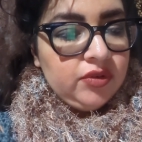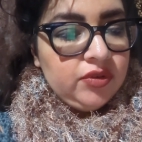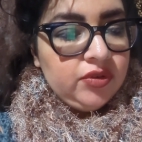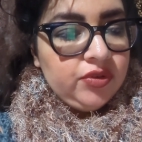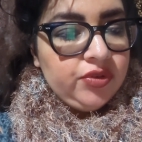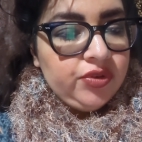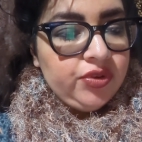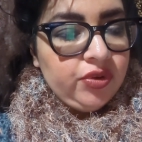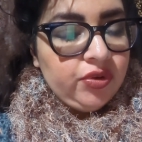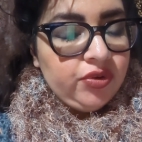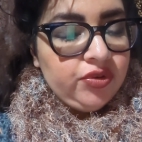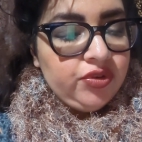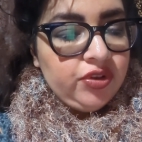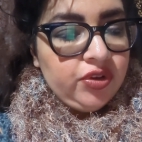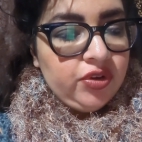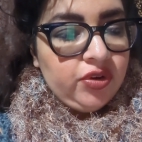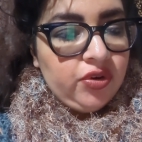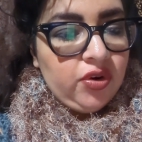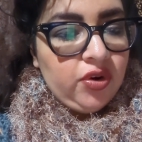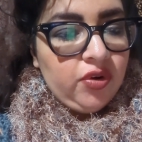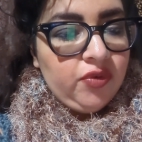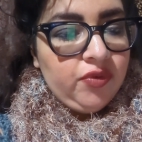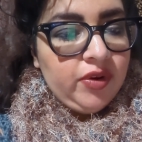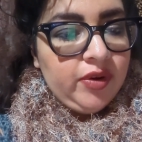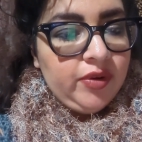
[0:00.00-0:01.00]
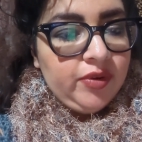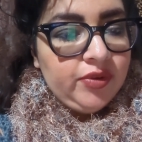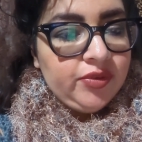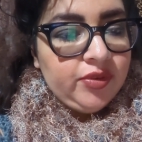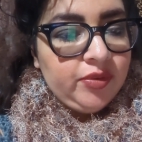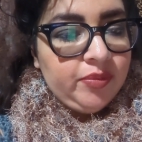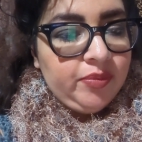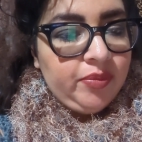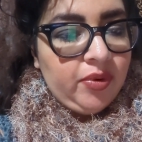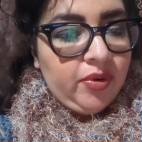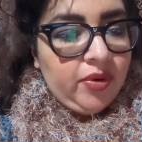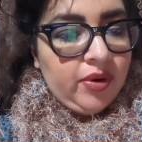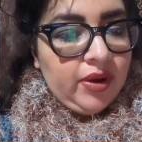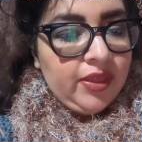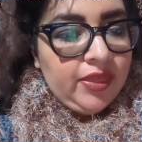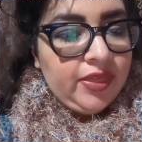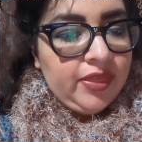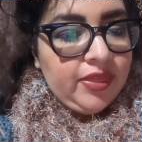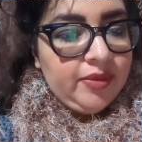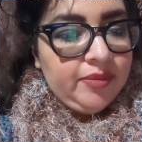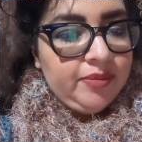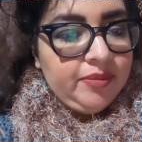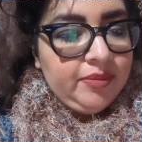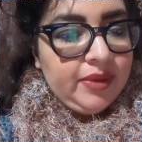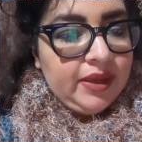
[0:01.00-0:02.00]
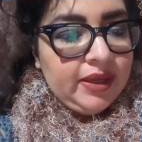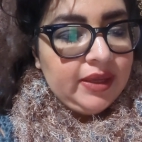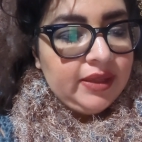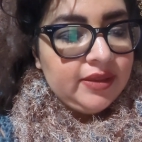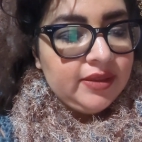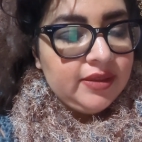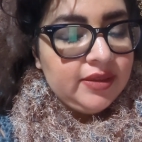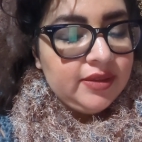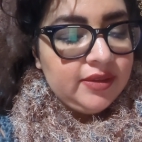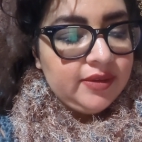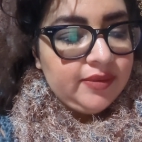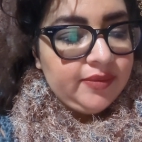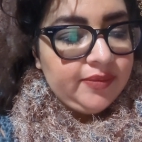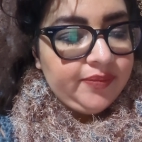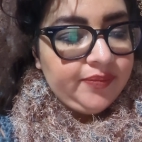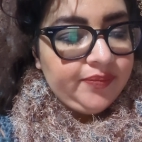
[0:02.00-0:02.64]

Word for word: so Jehovah Sabaoth means